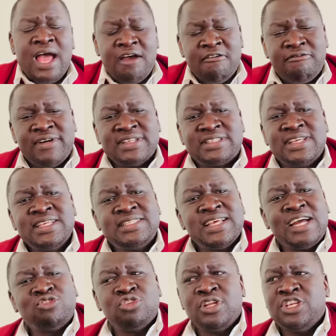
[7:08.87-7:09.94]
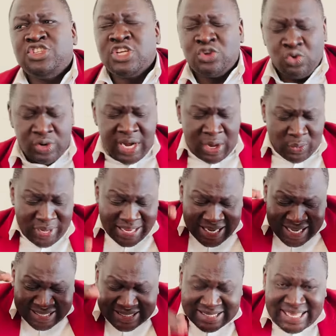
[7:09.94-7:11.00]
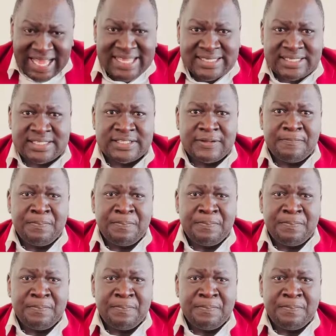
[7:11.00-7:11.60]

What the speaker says: versus Attorney General. Now, in this case,